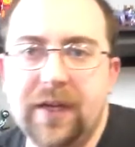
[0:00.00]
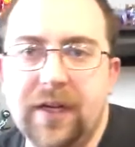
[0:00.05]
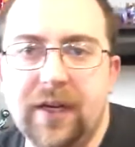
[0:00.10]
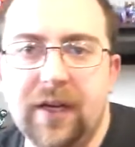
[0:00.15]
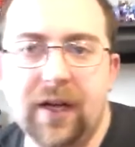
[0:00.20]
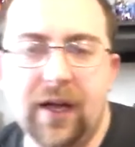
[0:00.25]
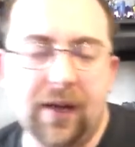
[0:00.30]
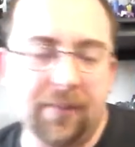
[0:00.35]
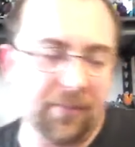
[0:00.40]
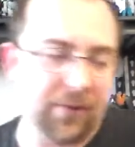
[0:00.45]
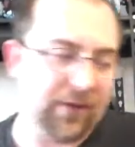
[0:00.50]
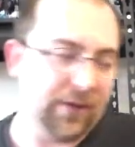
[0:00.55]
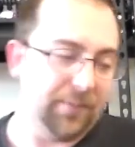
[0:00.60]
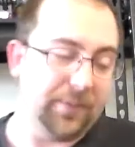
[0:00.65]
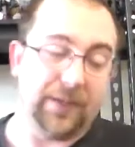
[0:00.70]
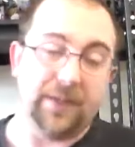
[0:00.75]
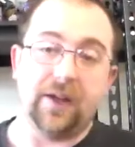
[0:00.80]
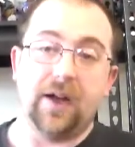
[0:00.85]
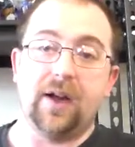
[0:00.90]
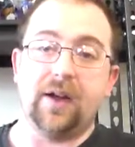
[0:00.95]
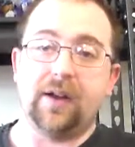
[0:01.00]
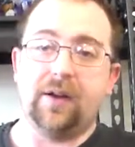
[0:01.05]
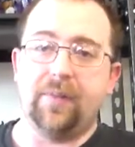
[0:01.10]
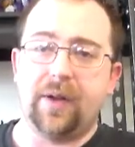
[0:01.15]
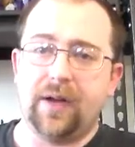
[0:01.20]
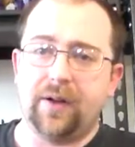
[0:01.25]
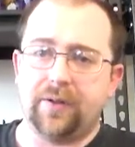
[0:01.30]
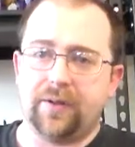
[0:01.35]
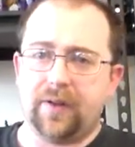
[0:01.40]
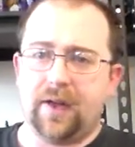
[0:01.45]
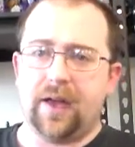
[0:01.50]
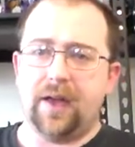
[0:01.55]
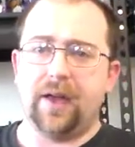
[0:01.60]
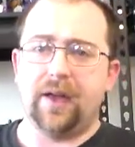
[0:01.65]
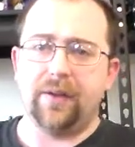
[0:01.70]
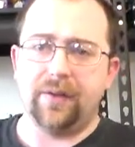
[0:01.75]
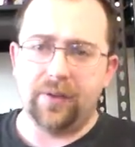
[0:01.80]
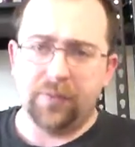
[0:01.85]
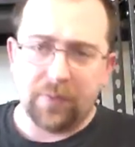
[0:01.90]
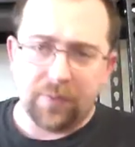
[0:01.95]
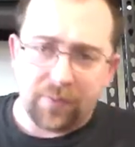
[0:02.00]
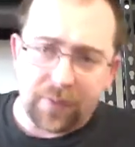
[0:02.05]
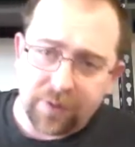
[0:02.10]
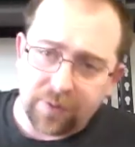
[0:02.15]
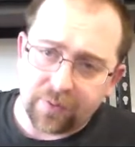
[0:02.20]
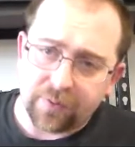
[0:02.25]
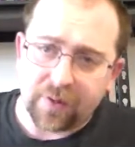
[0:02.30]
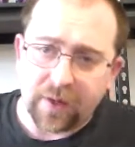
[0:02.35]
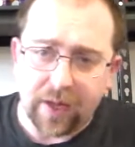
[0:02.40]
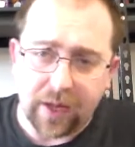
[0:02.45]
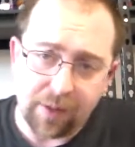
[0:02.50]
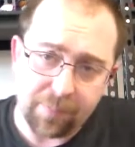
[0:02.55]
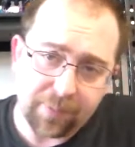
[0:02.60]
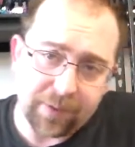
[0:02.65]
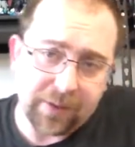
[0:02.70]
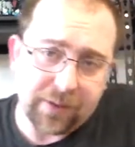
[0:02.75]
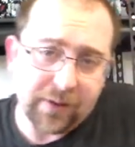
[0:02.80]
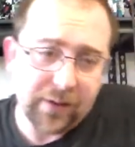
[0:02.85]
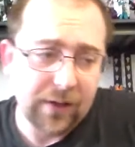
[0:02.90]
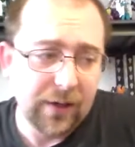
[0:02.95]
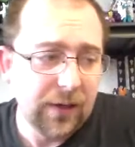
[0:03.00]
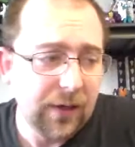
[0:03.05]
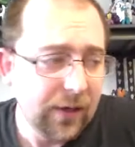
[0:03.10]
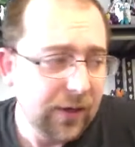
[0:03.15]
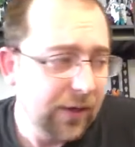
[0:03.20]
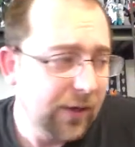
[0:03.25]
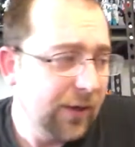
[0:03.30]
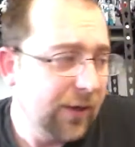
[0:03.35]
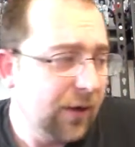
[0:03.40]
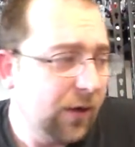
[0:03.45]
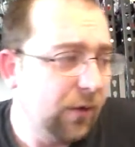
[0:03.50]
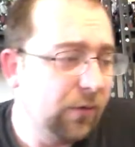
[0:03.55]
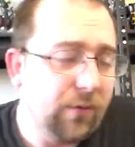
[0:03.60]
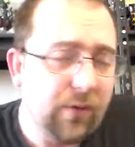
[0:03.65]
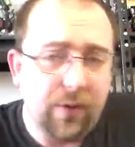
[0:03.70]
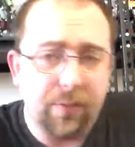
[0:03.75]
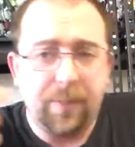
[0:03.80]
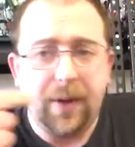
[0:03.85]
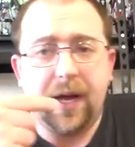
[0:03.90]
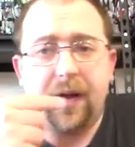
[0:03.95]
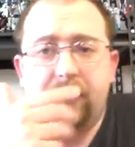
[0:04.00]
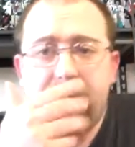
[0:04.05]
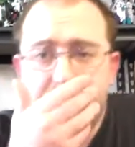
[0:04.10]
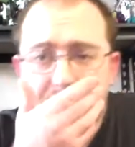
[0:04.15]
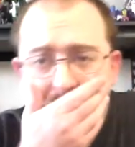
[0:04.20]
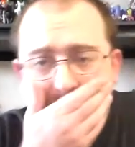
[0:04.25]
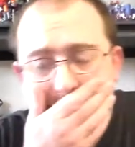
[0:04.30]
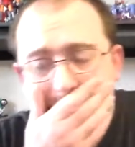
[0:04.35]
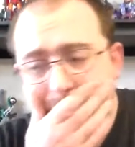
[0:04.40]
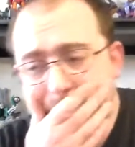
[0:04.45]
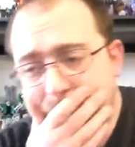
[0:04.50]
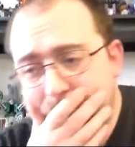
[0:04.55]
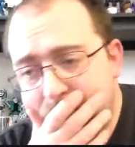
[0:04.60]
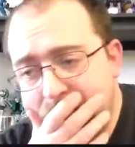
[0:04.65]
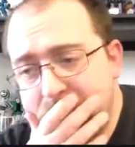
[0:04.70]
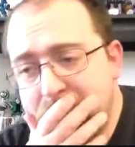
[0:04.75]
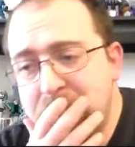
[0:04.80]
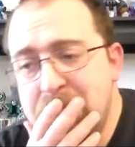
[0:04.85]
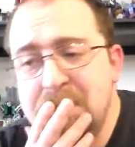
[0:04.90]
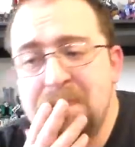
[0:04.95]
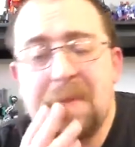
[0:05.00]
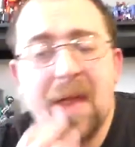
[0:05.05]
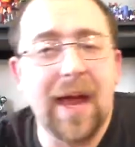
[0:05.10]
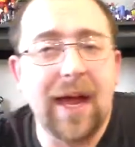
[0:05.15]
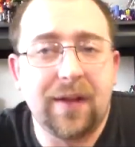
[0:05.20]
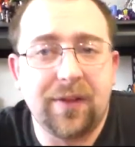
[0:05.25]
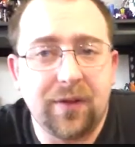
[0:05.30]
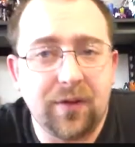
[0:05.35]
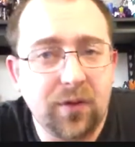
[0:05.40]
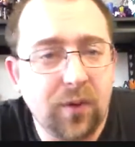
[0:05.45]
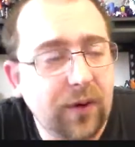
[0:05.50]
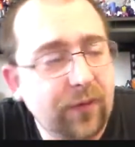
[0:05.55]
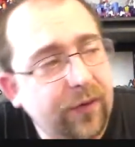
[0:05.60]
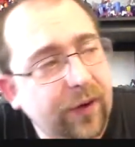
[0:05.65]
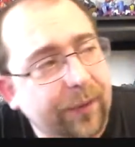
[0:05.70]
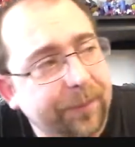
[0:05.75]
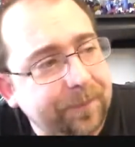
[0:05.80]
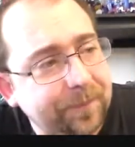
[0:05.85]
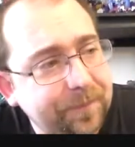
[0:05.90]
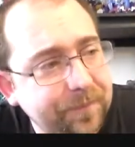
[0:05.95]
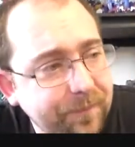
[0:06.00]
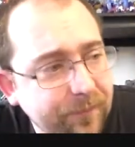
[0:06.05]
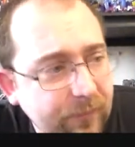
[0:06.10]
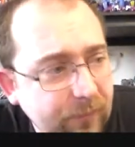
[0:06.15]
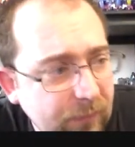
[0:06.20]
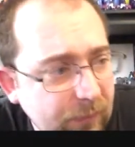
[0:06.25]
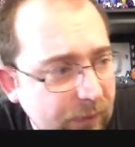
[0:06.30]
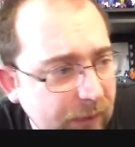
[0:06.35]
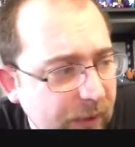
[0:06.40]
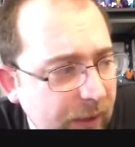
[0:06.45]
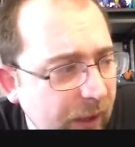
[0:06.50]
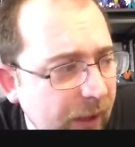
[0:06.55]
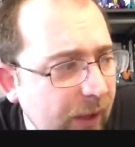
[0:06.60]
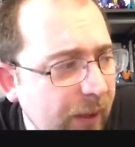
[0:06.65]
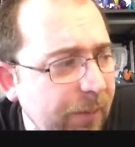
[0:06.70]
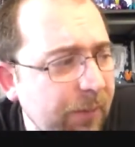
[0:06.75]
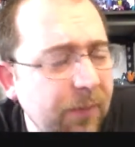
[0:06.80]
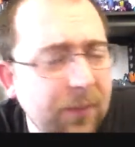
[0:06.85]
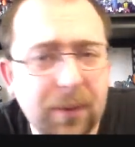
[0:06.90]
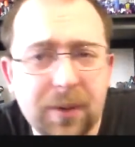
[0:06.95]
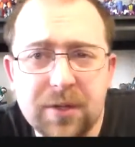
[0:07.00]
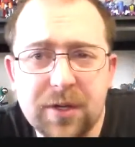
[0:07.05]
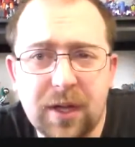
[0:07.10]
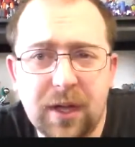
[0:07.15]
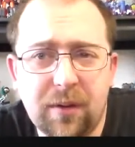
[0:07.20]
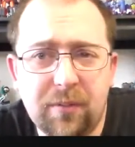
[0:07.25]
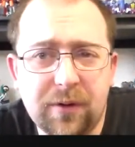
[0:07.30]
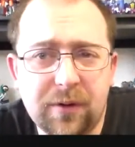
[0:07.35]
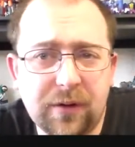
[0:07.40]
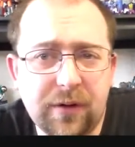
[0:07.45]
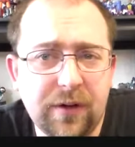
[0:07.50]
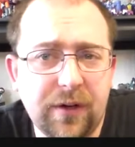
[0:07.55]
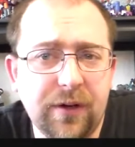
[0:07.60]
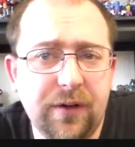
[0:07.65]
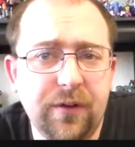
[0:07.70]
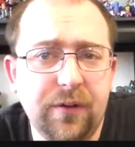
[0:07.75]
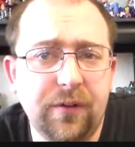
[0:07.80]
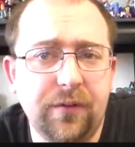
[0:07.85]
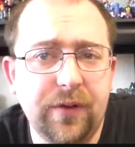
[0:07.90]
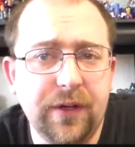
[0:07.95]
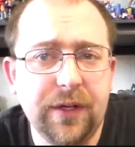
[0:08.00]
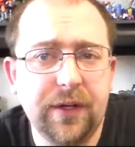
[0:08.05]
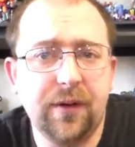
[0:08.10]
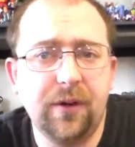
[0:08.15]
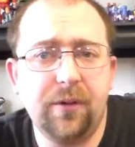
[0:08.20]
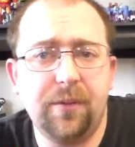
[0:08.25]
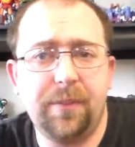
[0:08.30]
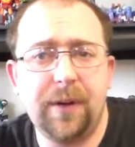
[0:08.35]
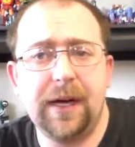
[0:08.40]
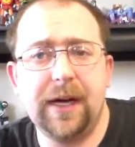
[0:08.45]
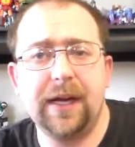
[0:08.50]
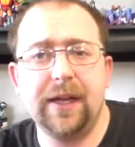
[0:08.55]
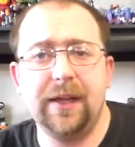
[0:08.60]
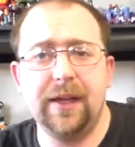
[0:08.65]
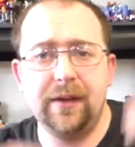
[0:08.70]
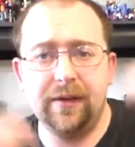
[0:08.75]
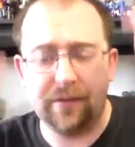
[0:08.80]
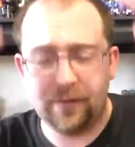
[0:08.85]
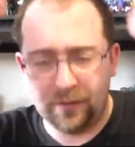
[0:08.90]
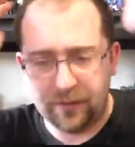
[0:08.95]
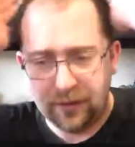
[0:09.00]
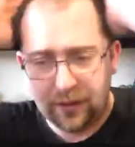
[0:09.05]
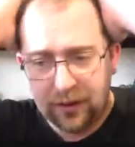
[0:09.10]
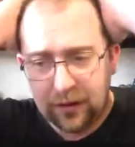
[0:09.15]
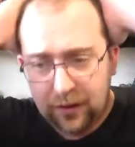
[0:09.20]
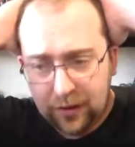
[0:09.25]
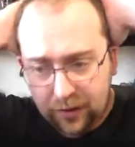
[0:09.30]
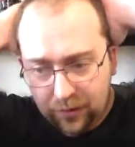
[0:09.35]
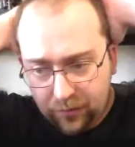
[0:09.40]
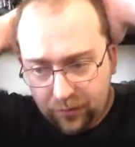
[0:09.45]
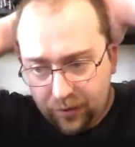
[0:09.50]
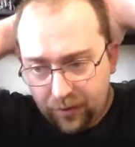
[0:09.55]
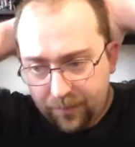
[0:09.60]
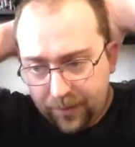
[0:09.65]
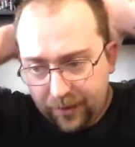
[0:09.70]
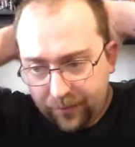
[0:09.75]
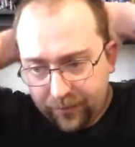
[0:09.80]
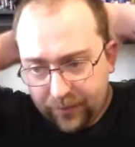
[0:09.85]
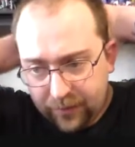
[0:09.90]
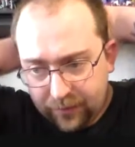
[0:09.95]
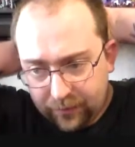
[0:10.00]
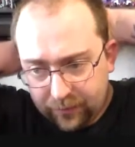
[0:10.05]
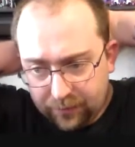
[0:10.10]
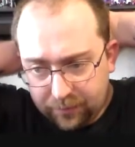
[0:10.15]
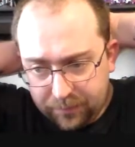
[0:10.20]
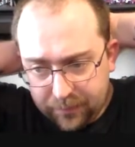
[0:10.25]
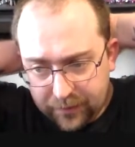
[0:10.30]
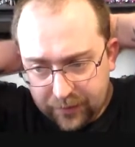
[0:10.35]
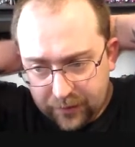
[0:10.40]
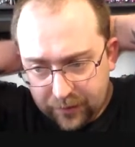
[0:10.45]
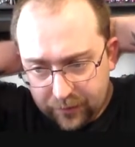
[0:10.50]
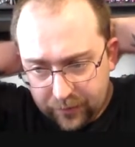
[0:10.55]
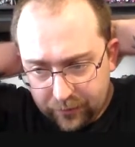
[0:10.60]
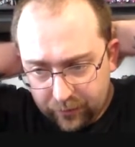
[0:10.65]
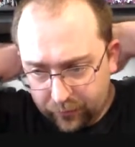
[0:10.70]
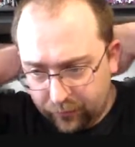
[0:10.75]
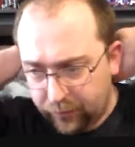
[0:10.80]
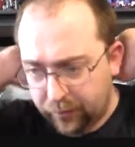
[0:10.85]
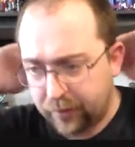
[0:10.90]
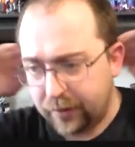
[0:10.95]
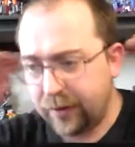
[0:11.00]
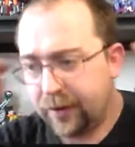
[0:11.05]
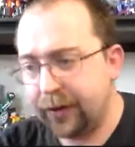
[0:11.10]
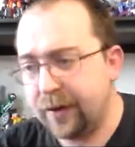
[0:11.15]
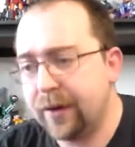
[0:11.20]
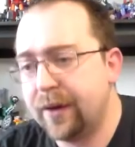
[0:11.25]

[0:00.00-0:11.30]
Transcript: to be, I'm going to be talking about uh, the reveals that happened over the past week at the Toy Fair. Um, originally, I wasn't going to do a video by this, or about this, because,